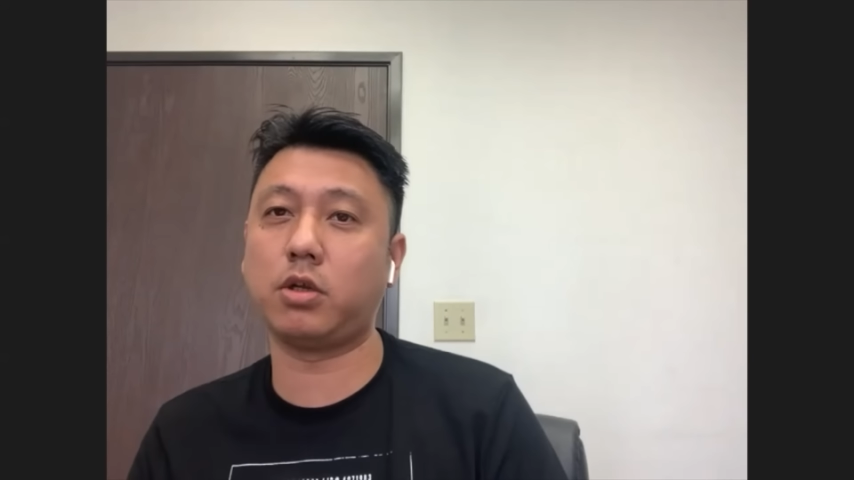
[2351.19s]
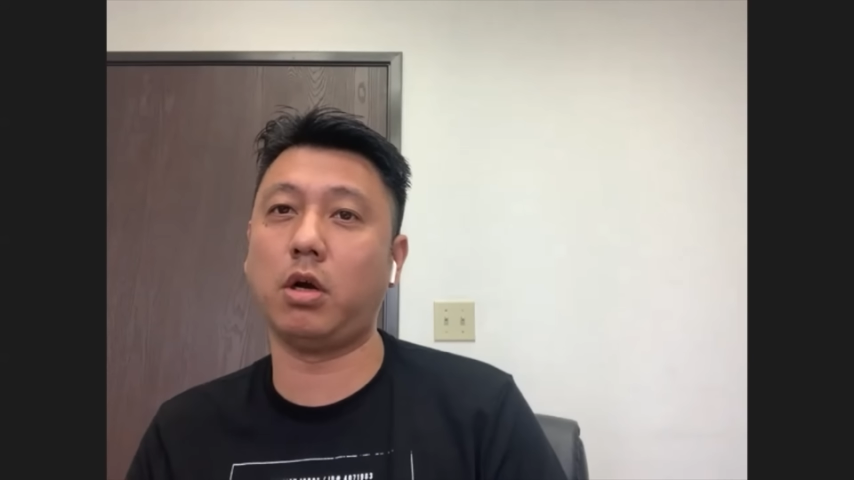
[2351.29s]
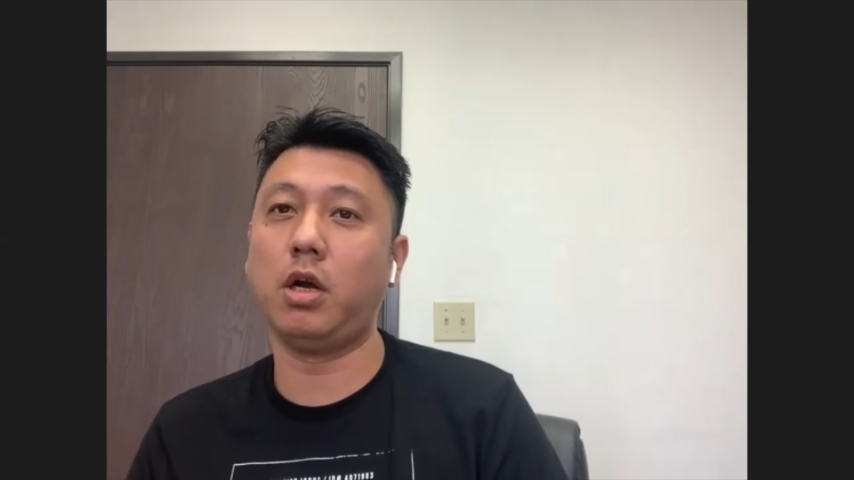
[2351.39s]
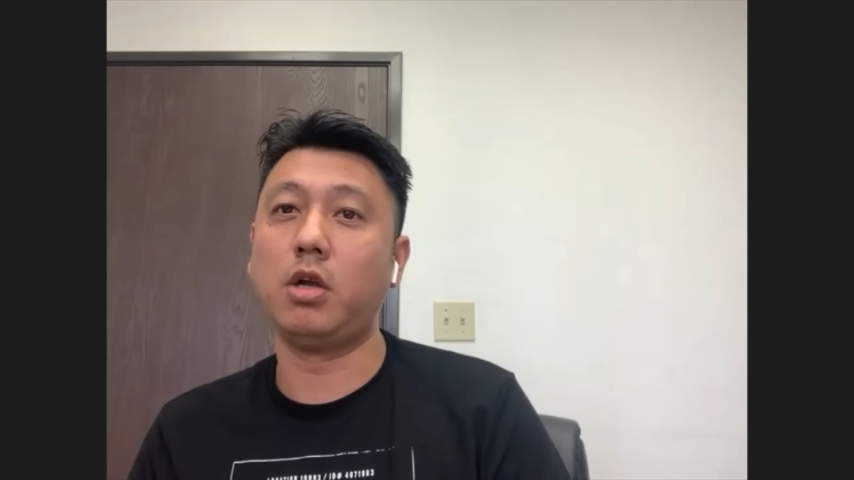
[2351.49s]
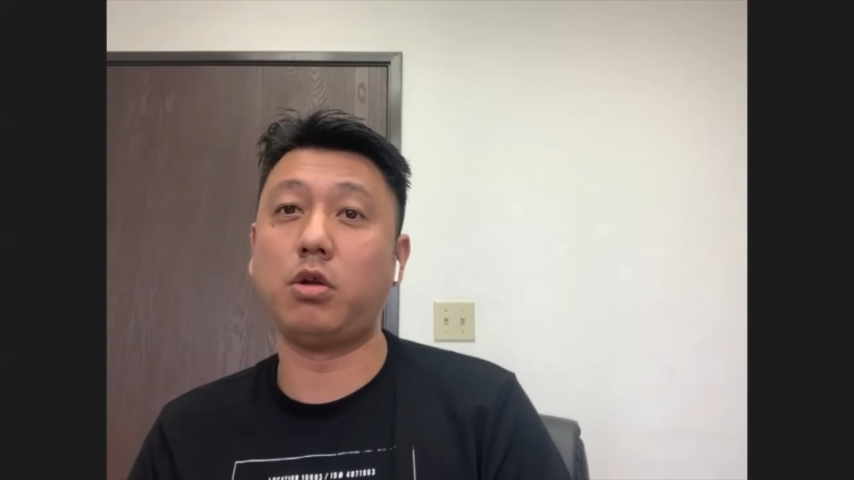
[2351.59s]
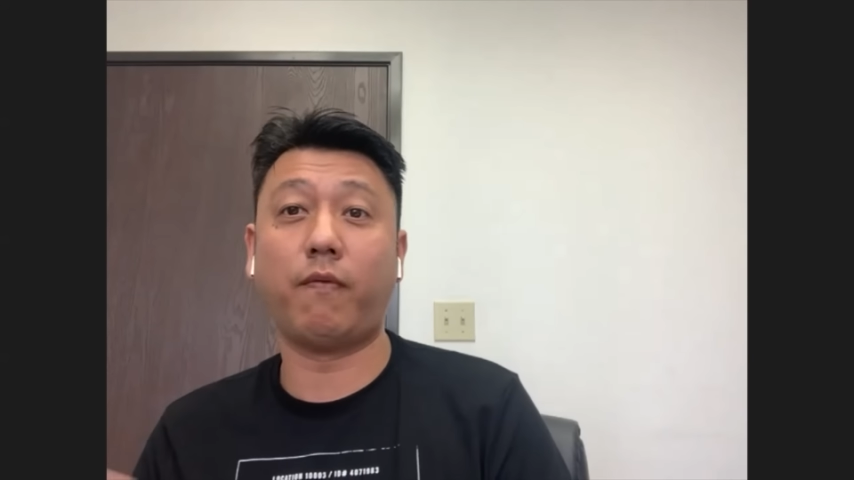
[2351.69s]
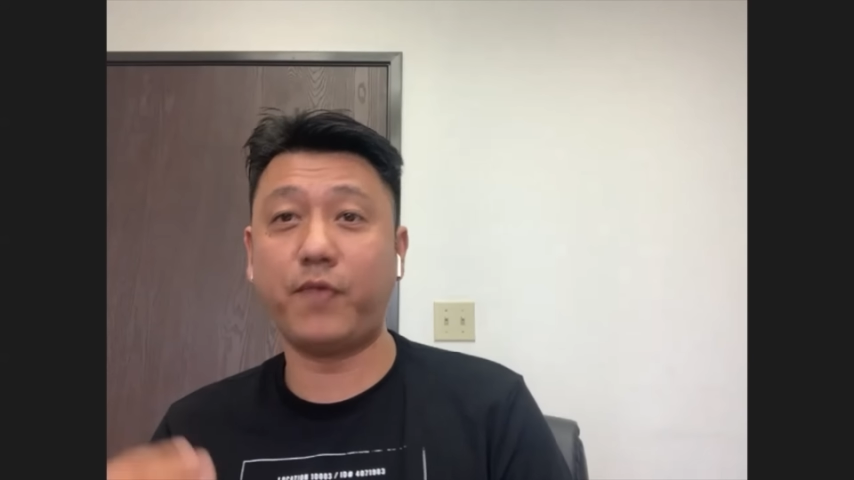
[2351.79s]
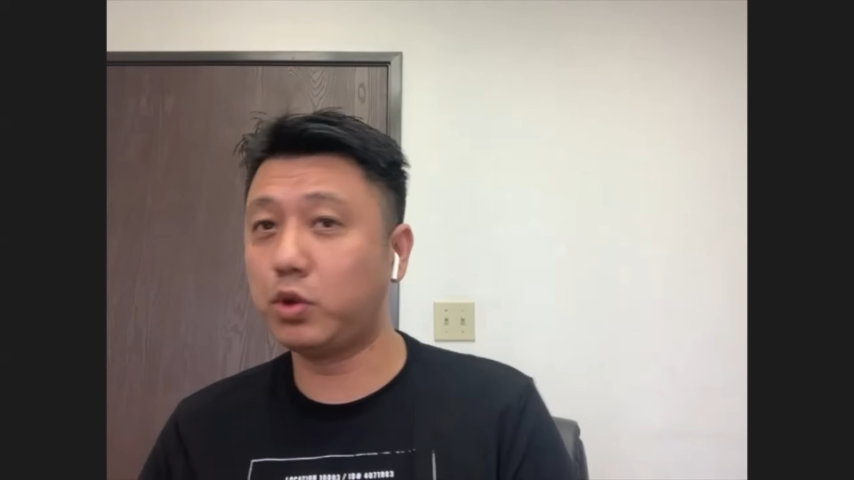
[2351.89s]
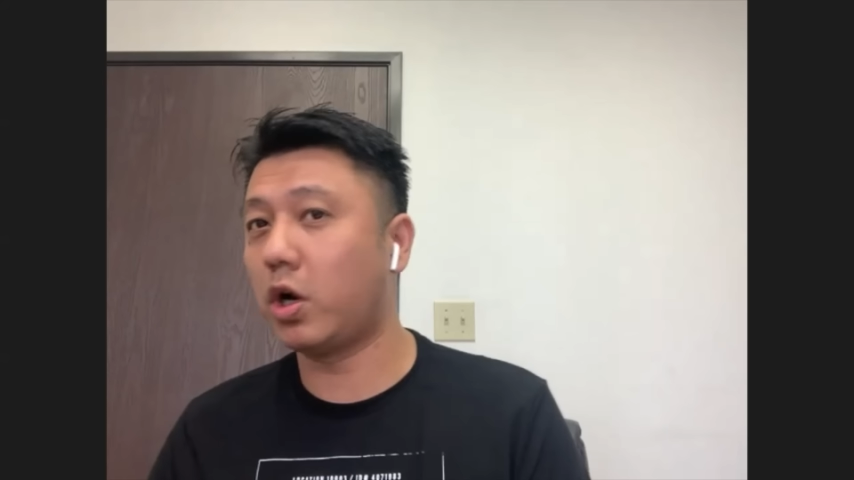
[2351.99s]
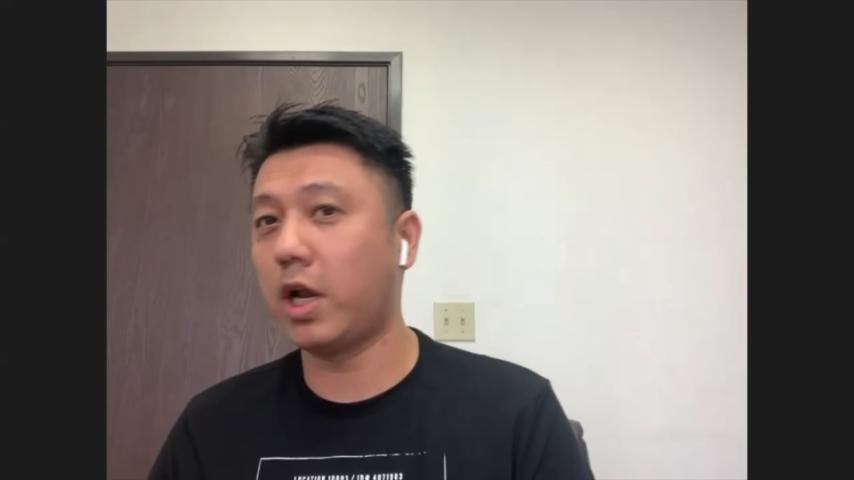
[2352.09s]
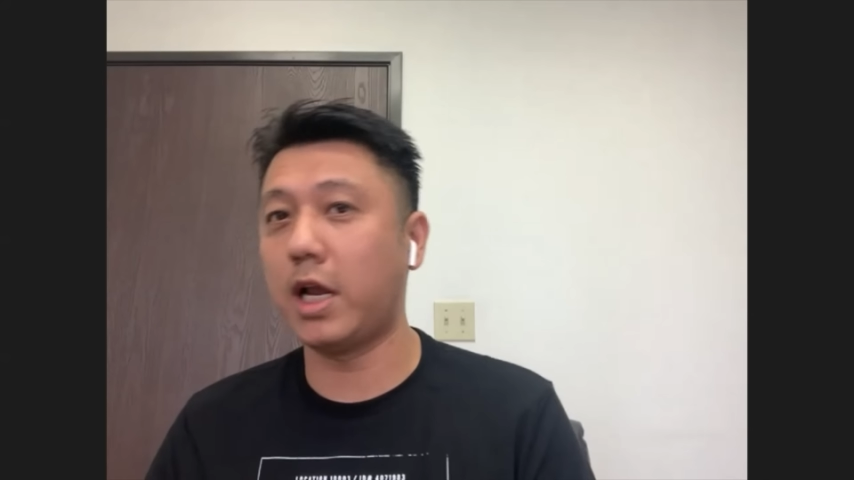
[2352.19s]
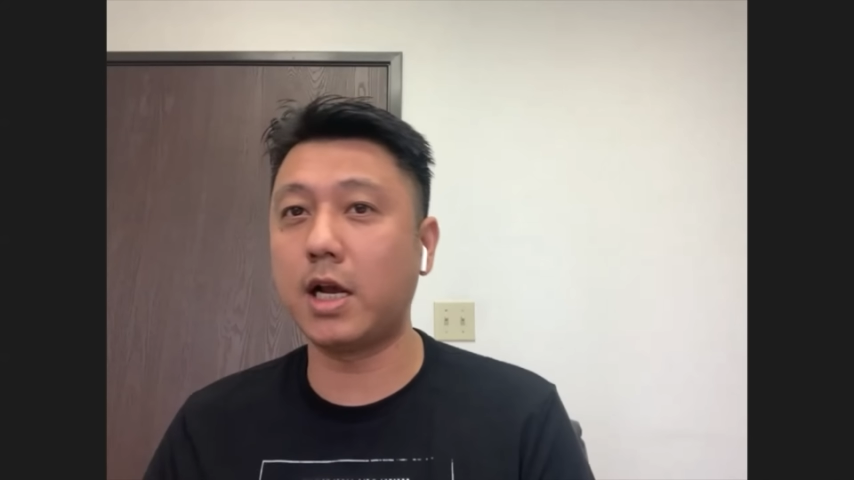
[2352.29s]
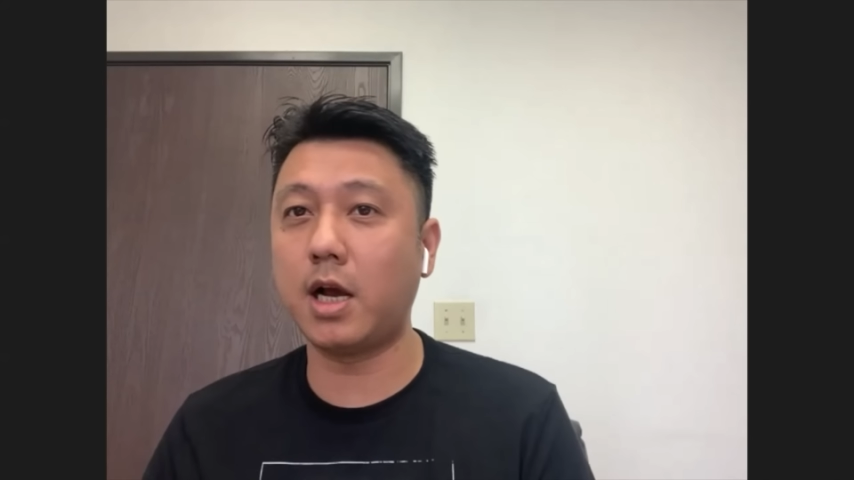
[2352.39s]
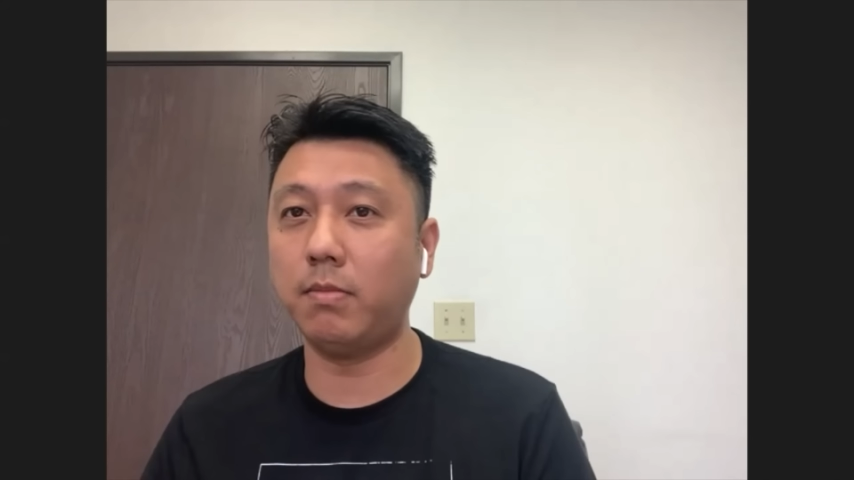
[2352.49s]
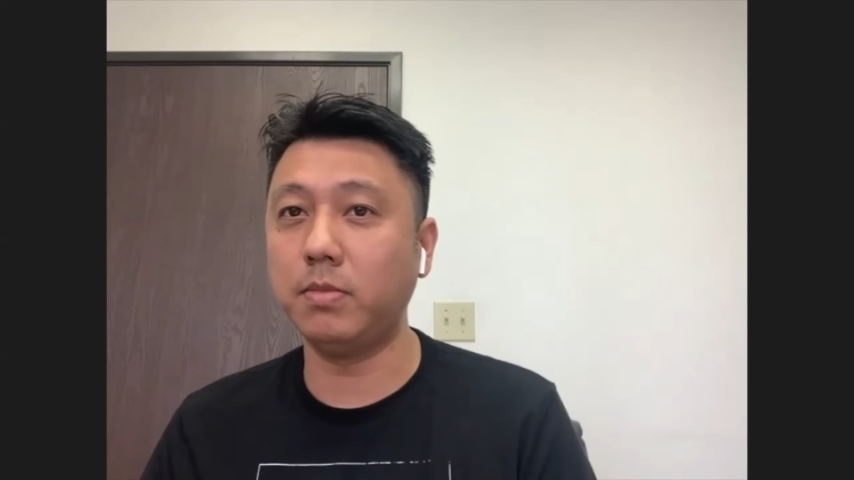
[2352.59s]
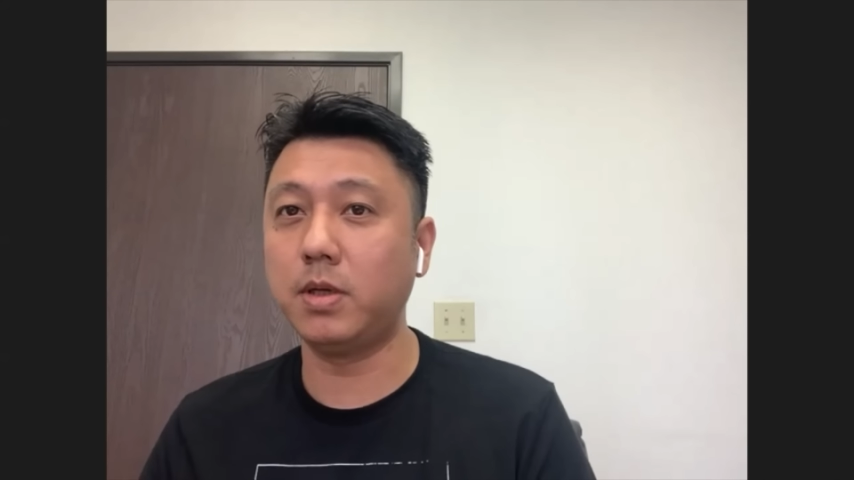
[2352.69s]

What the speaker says: your future incomes.